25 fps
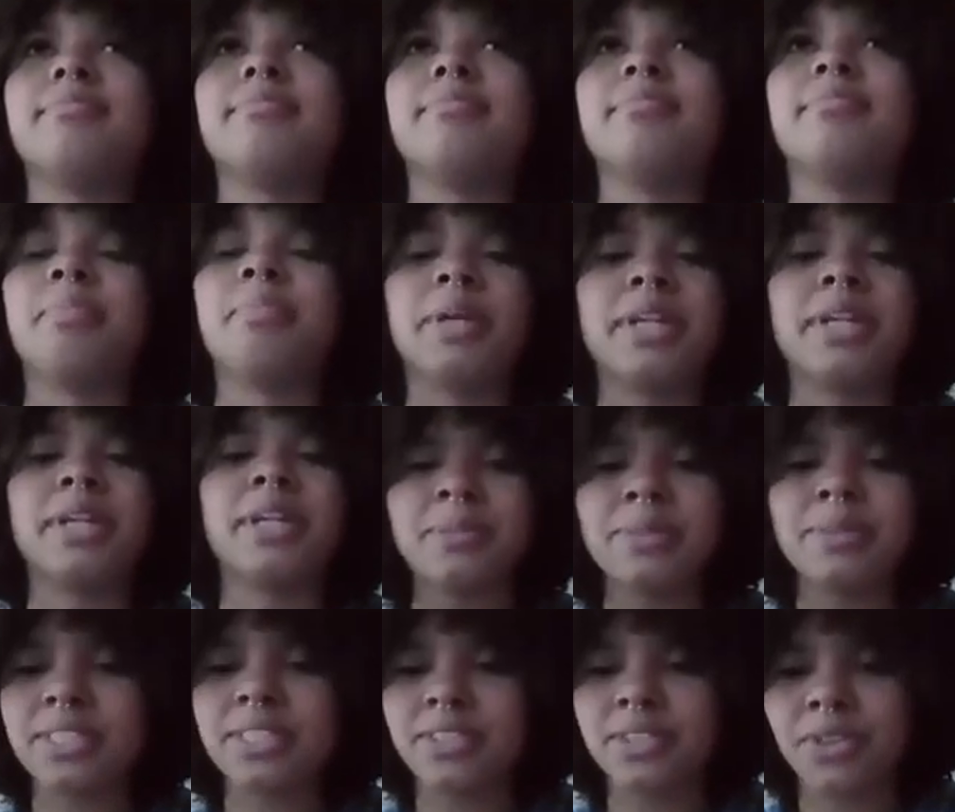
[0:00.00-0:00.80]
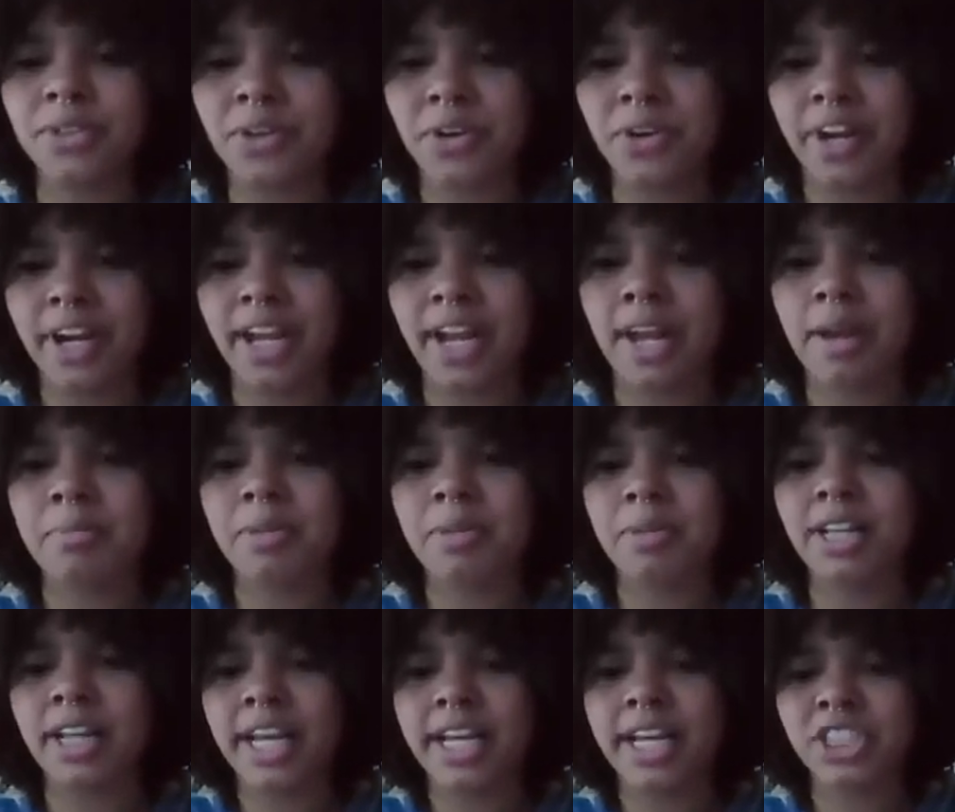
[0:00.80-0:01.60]
But it was still great. I'm
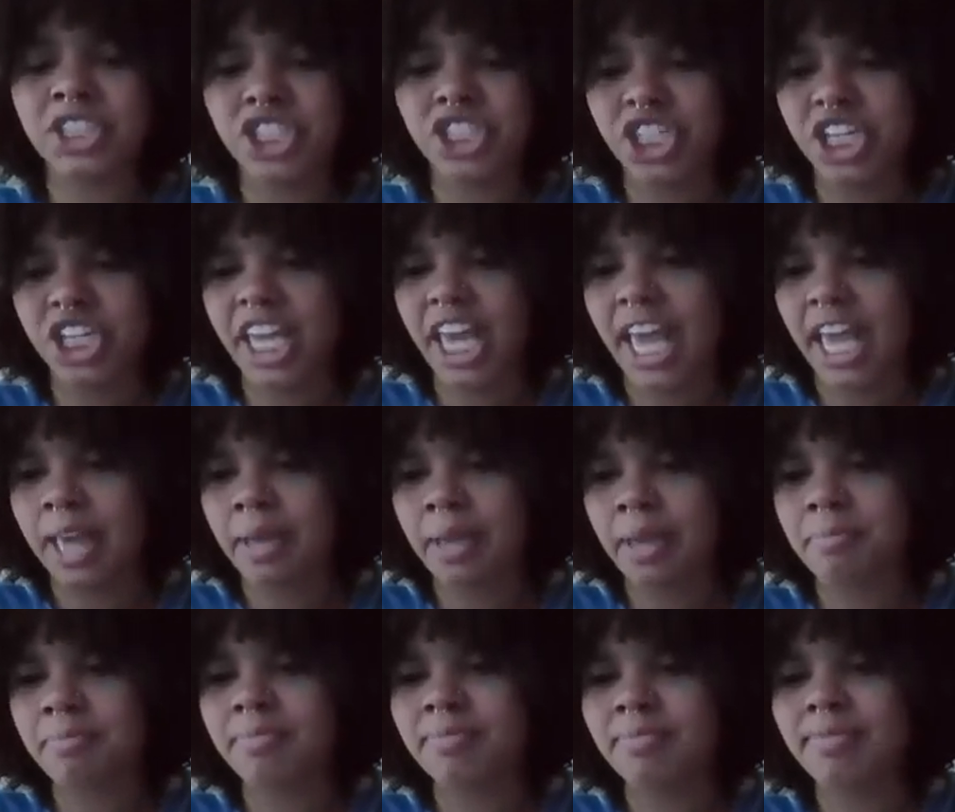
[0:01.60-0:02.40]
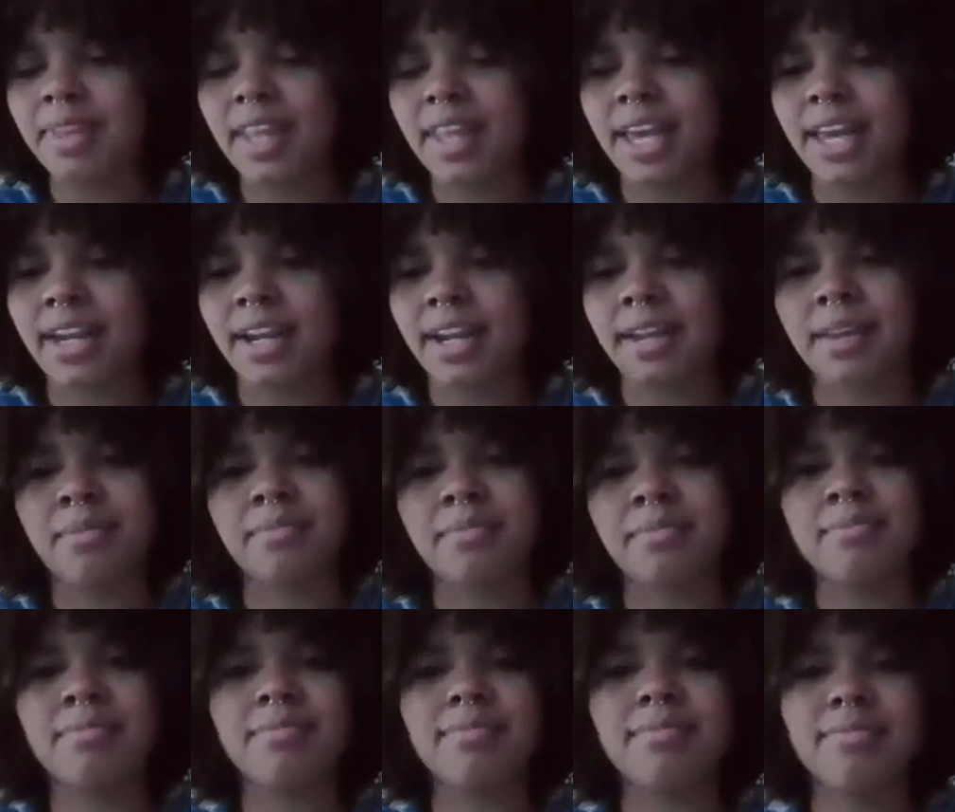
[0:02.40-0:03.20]
glad she came, and
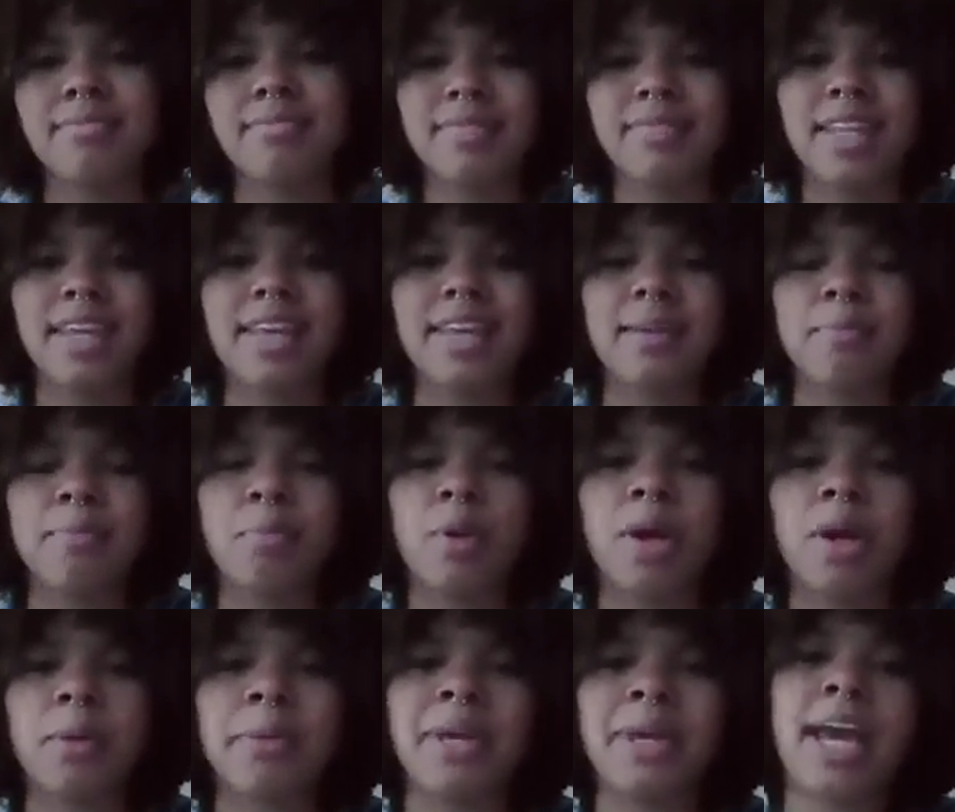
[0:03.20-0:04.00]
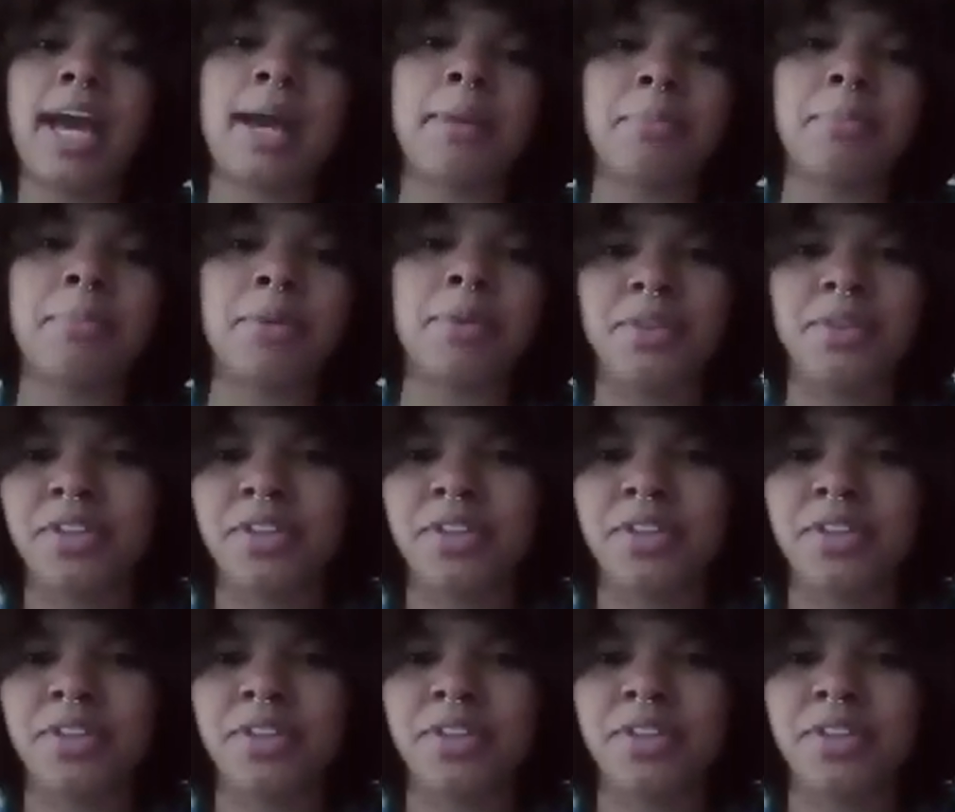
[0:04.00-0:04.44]
I'm probably happier than